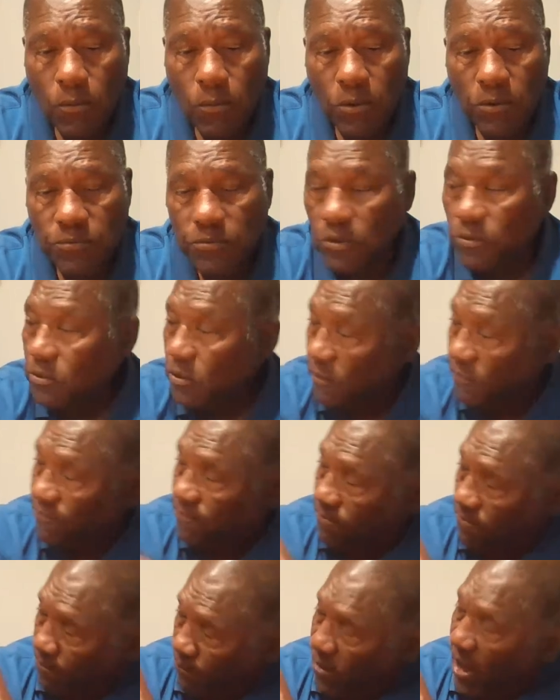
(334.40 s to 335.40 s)
with the
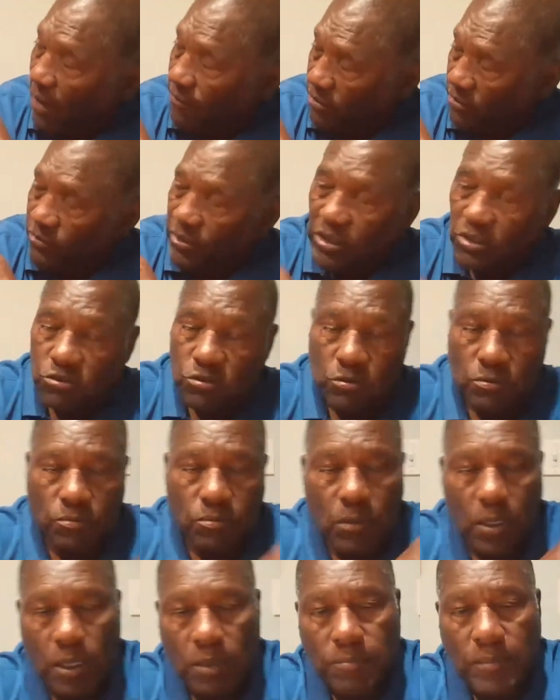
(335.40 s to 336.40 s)
five of us,
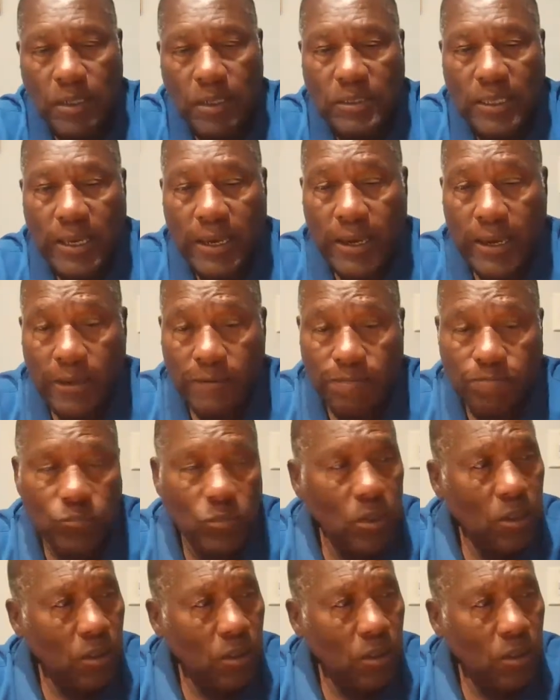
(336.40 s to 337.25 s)
and my dad